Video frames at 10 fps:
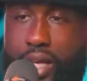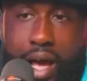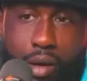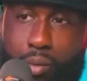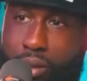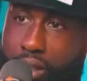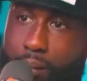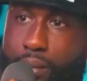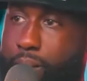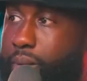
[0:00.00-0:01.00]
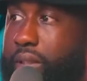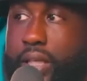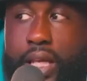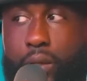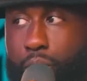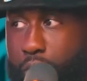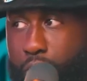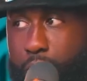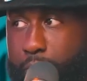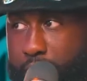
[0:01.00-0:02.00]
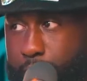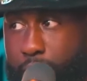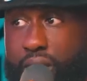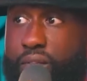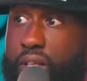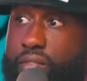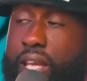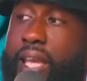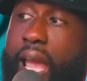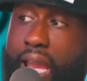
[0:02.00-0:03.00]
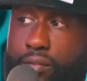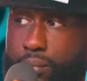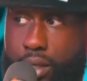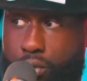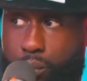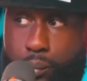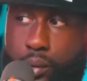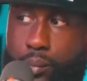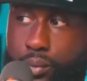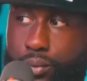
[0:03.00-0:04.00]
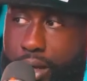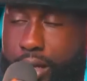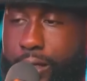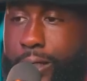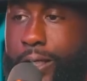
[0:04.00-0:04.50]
I don't lump people in with a group of people, even if they came from that group of people, right? Right.